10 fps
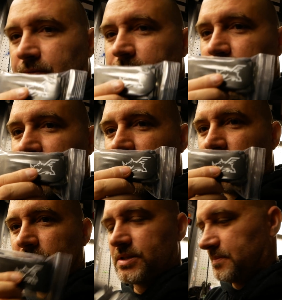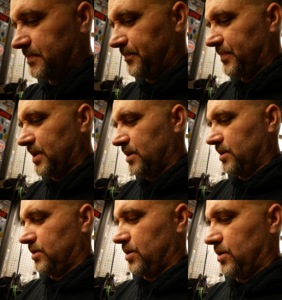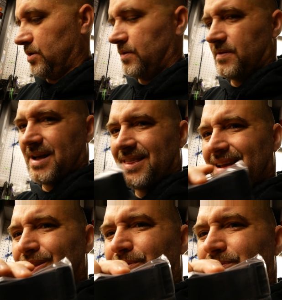freaking awesome. I think they're